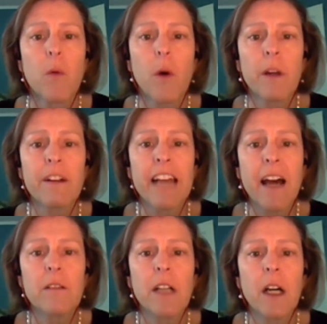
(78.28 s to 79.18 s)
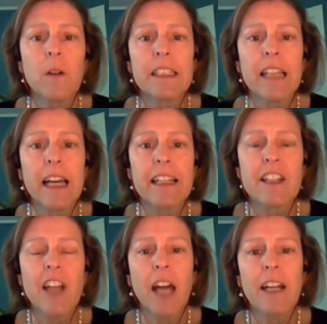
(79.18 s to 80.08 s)
What we now know is that
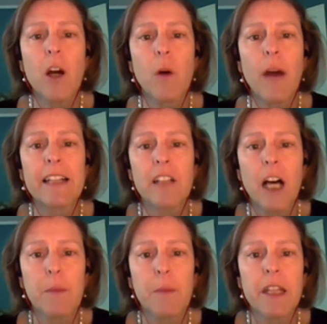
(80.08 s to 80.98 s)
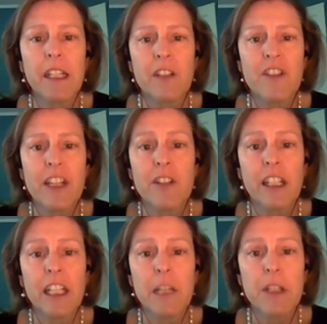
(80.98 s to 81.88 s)
it's not a coagulopathy in the sense
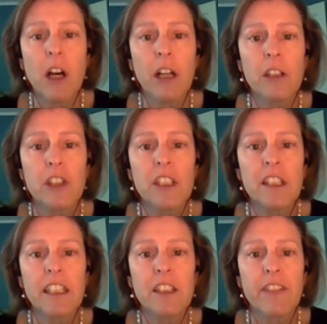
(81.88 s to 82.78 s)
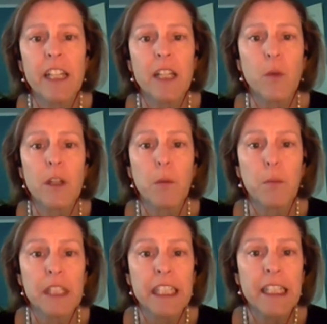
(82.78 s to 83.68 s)
that a hematologist thinks of it with a
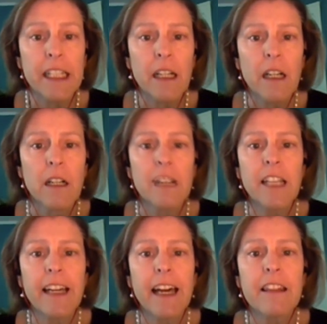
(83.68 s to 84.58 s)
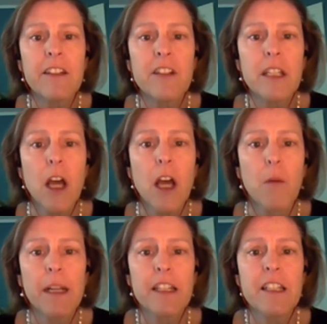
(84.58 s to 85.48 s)
bleeding diathesis,
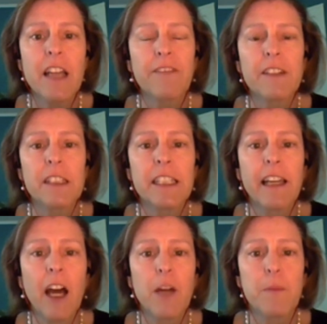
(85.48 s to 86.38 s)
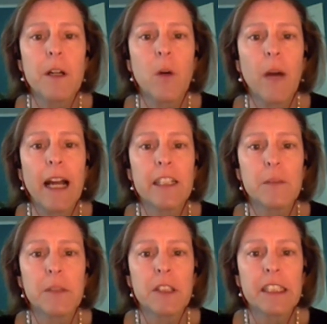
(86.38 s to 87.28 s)
but it's definitely a
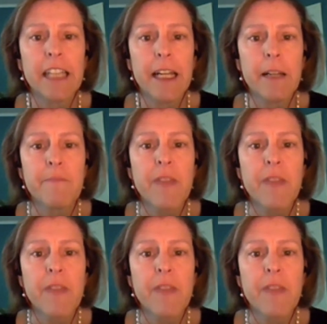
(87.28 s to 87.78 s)
hypercoagulable state.